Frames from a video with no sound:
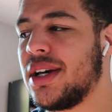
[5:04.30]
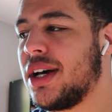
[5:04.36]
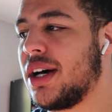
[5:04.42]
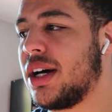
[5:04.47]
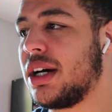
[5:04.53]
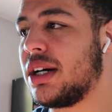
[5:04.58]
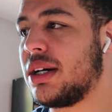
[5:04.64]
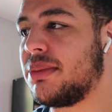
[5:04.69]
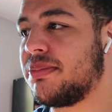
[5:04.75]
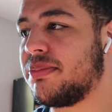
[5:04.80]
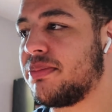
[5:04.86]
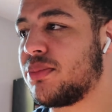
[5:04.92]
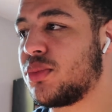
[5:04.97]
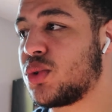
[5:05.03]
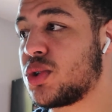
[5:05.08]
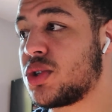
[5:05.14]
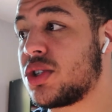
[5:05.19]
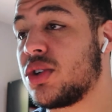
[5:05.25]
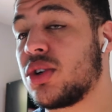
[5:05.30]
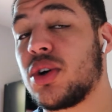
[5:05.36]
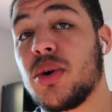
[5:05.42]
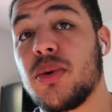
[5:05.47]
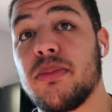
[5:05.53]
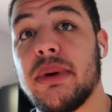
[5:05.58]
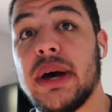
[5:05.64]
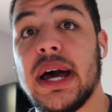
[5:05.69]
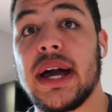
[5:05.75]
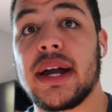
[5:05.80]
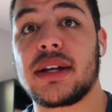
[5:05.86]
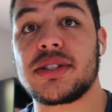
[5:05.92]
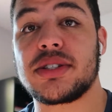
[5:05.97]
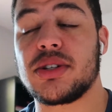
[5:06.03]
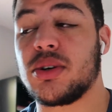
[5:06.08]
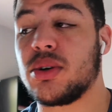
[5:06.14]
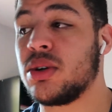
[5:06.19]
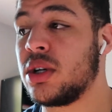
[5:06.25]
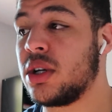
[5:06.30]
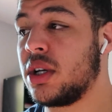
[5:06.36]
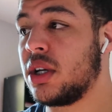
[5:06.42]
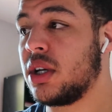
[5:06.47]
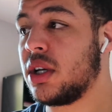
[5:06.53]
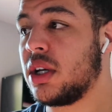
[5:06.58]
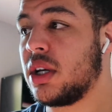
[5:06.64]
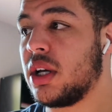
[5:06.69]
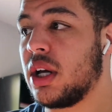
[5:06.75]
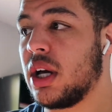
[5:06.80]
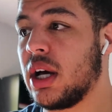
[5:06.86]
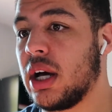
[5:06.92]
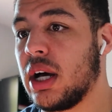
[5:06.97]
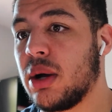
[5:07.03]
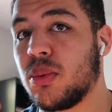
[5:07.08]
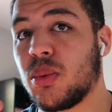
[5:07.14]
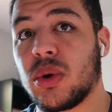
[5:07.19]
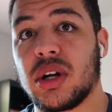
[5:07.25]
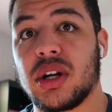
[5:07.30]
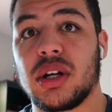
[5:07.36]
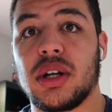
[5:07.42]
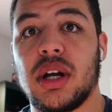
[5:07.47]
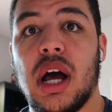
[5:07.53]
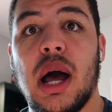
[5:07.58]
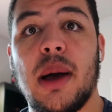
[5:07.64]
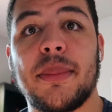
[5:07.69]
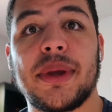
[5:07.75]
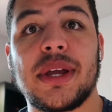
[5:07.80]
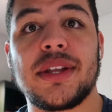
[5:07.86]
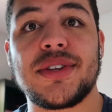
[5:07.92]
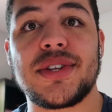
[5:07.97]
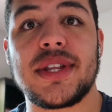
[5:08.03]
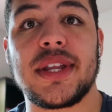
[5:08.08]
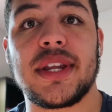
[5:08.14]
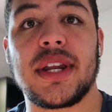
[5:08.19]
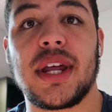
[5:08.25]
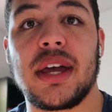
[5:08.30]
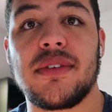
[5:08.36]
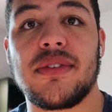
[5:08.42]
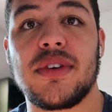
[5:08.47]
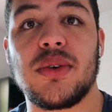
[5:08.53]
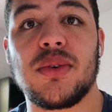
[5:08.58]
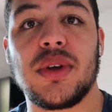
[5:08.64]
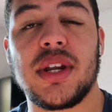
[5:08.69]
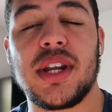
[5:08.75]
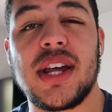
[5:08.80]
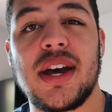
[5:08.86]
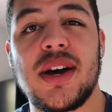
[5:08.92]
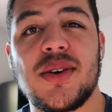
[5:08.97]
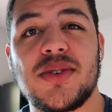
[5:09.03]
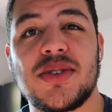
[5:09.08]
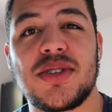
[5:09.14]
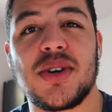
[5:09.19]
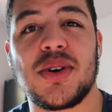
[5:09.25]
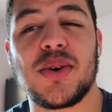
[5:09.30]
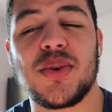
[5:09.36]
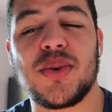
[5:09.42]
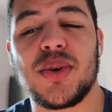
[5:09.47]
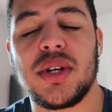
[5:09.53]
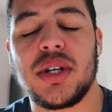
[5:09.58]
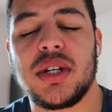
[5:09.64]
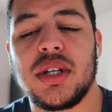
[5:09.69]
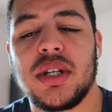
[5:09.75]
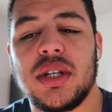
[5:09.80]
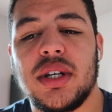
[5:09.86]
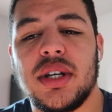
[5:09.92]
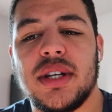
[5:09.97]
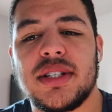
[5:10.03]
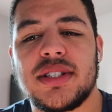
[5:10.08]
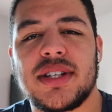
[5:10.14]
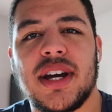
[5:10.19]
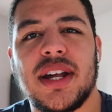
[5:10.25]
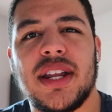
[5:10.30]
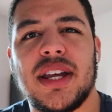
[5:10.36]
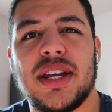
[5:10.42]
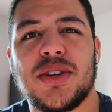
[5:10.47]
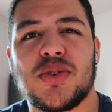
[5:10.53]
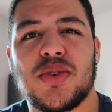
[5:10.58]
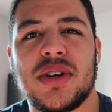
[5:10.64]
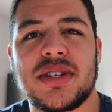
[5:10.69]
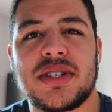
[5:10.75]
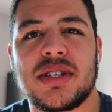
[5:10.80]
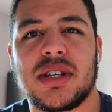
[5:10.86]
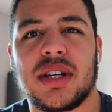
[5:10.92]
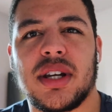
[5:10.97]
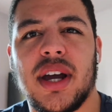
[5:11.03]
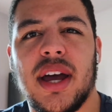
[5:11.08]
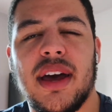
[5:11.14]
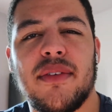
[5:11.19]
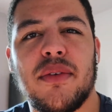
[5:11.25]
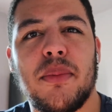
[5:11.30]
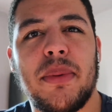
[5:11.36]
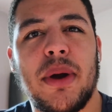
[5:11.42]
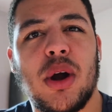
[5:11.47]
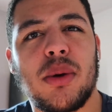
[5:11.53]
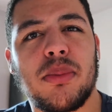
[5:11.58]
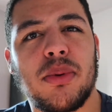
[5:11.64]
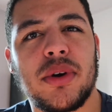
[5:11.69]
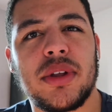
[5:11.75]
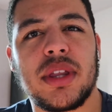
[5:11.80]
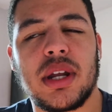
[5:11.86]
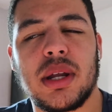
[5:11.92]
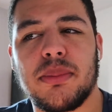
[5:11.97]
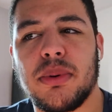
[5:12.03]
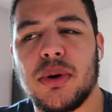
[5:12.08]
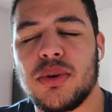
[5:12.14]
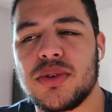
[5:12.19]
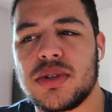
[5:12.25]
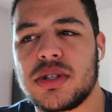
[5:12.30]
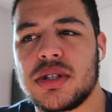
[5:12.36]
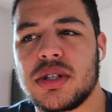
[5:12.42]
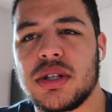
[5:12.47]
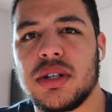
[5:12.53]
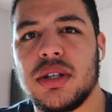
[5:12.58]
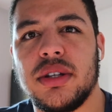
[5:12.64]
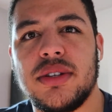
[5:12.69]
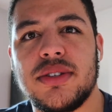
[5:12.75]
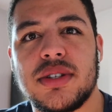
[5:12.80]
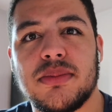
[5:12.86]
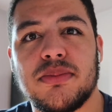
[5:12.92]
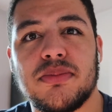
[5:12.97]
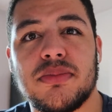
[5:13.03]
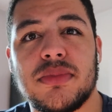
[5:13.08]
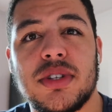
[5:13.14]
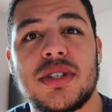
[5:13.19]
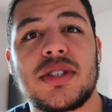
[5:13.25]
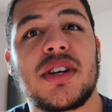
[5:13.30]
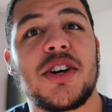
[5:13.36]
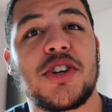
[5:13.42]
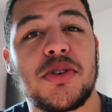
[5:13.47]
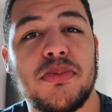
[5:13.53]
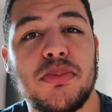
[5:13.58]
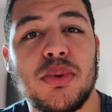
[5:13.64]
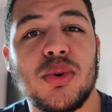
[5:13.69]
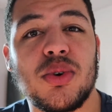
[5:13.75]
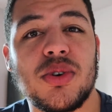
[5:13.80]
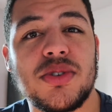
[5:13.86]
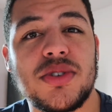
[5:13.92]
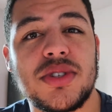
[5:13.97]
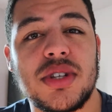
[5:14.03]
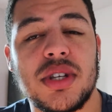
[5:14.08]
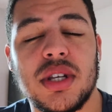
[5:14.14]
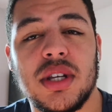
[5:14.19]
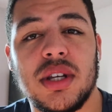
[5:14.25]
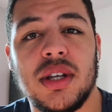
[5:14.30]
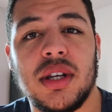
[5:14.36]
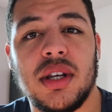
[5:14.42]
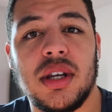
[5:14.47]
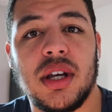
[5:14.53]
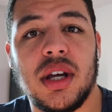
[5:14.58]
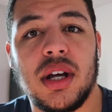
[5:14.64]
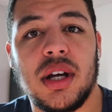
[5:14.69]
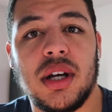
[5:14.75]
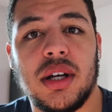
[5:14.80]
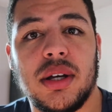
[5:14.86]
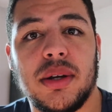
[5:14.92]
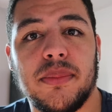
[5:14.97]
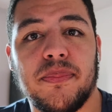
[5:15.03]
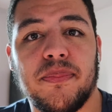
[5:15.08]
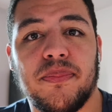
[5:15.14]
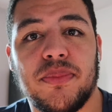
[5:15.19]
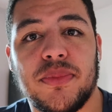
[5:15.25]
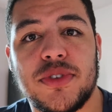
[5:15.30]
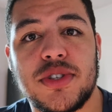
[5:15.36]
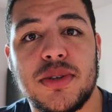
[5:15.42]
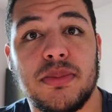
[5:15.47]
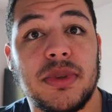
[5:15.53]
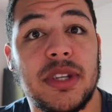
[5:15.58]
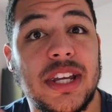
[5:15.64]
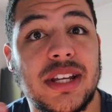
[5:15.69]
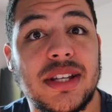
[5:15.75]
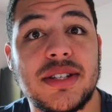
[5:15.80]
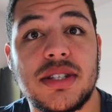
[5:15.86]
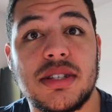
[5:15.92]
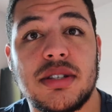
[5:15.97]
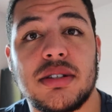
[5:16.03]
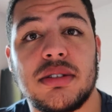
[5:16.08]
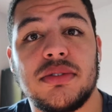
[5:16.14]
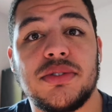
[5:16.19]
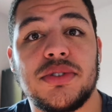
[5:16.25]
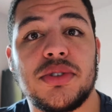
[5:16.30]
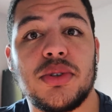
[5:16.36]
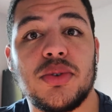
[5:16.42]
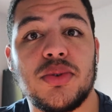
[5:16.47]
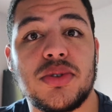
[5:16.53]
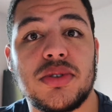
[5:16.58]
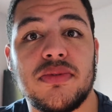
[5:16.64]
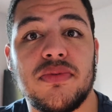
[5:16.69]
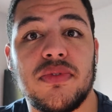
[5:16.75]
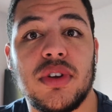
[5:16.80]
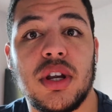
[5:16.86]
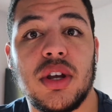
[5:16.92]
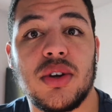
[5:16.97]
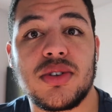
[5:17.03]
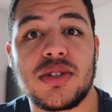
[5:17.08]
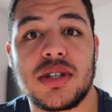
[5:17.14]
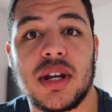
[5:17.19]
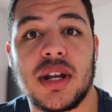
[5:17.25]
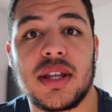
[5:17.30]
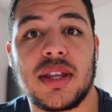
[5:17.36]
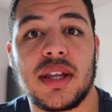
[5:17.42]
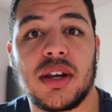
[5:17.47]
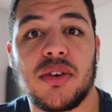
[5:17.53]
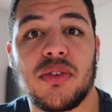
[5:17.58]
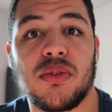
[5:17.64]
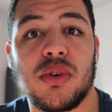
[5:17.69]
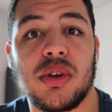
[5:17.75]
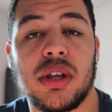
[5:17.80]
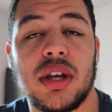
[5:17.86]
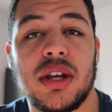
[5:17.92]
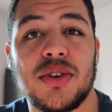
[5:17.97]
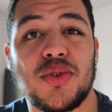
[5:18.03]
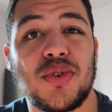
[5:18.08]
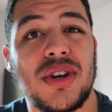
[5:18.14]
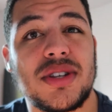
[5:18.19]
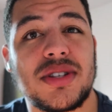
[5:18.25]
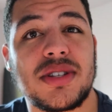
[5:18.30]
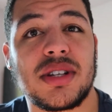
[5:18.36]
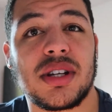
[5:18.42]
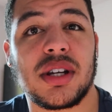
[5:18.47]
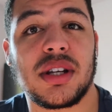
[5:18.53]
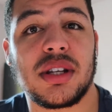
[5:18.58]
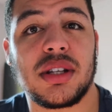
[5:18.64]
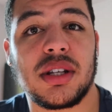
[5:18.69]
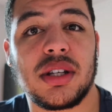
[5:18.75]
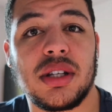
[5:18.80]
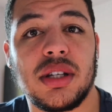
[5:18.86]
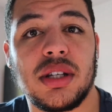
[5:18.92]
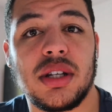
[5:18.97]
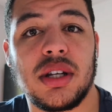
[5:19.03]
Um, we're still going back, so uh, we're hopping into the knife unit now, so it's kind of interesting. I have a PowerPoint that I posted, some discussion boards, um, some links to some videos that I think are really interesting and